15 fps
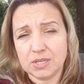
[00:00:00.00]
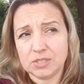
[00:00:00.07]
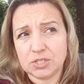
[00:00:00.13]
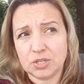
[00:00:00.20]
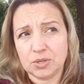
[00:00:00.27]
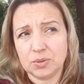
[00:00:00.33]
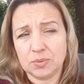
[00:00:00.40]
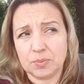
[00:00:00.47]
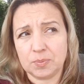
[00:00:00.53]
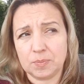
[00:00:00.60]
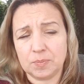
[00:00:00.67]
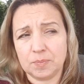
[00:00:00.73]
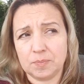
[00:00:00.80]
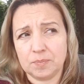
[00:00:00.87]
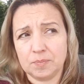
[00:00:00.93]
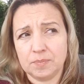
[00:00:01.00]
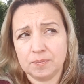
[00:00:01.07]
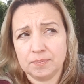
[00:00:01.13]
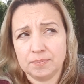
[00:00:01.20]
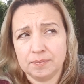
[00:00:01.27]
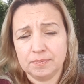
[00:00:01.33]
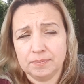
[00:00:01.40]
to
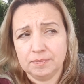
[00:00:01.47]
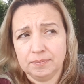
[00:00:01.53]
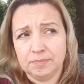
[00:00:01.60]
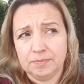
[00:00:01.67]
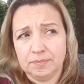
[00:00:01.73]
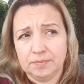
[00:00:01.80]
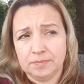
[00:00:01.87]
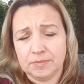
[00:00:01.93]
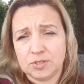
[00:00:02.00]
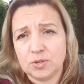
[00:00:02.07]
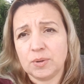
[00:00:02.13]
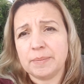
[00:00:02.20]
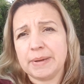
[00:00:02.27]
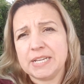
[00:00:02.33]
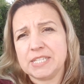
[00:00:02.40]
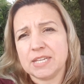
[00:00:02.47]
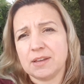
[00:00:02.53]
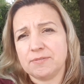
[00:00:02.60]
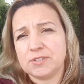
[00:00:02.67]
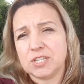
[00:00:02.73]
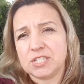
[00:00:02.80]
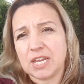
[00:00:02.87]
do it
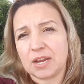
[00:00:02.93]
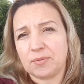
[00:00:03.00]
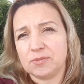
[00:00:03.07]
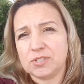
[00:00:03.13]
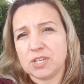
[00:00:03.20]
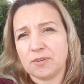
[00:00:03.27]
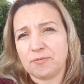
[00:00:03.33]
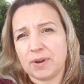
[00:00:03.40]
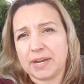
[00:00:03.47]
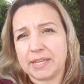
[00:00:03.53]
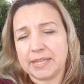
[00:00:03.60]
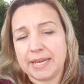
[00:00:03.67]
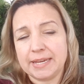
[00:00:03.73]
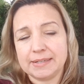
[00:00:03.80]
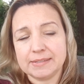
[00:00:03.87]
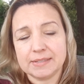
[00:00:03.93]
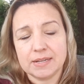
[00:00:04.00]
myself, to self-regulate.